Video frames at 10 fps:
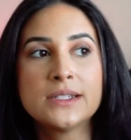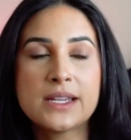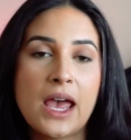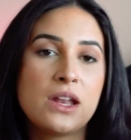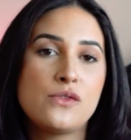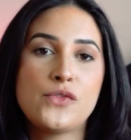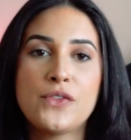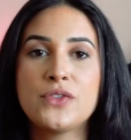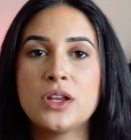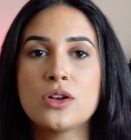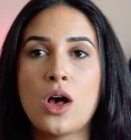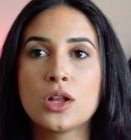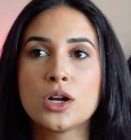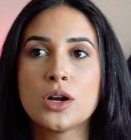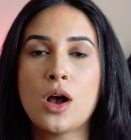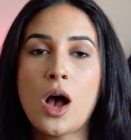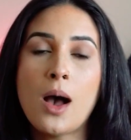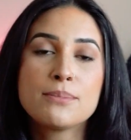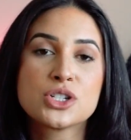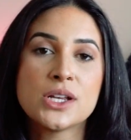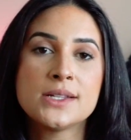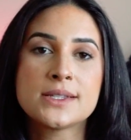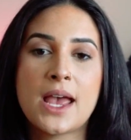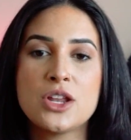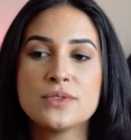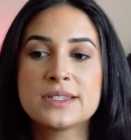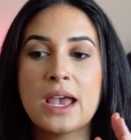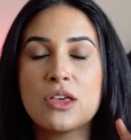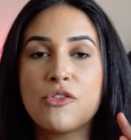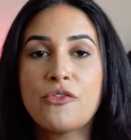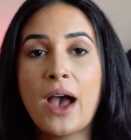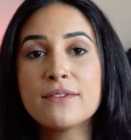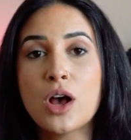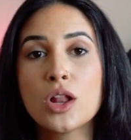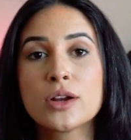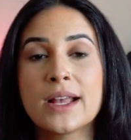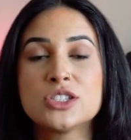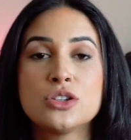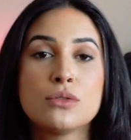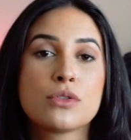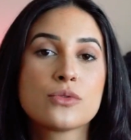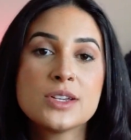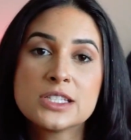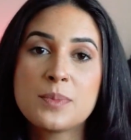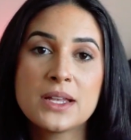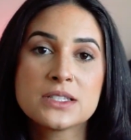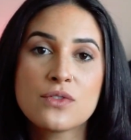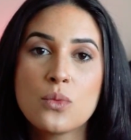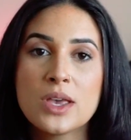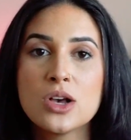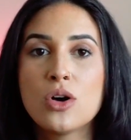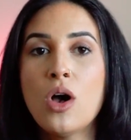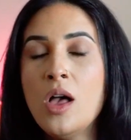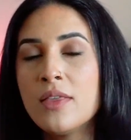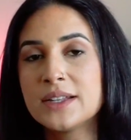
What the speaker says: $10, and $15 options, and you say the $5 gets you 3 spins of the wheel,